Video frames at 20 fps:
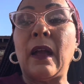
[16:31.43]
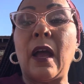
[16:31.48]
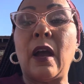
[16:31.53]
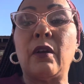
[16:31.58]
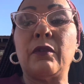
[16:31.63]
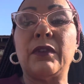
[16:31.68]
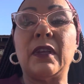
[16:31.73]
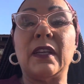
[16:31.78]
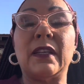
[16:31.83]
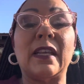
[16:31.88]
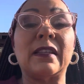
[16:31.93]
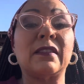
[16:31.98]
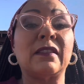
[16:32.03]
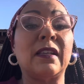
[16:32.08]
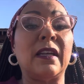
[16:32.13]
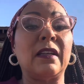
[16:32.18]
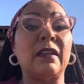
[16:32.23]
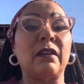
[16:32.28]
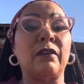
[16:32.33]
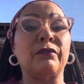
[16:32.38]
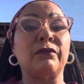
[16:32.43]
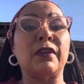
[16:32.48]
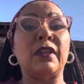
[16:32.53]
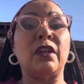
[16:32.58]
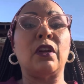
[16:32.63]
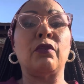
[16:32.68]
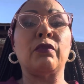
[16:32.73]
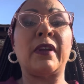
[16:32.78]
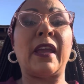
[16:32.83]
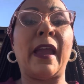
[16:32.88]
out there that's thinking of
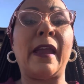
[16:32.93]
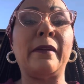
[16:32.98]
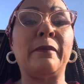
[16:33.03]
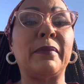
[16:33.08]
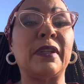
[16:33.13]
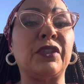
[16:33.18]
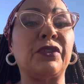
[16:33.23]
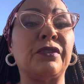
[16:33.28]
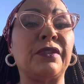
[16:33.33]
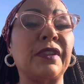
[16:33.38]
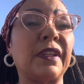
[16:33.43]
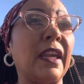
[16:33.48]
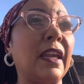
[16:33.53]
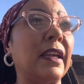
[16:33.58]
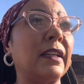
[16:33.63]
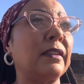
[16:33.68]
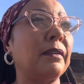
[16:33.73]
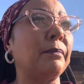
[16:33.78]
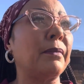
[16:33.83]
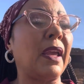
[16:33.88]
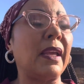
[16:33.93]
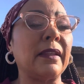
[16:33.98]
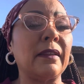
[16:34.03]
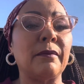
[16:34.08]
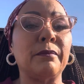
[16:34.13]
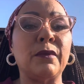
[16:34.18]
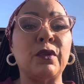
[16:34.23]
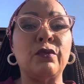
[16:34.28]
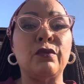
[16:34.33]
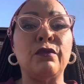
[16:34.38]
relocating, but you're scared to make
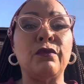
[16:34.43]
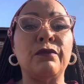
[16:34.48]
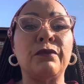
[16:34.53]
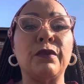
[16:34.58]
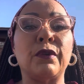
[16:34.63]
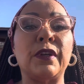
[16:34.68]
the move,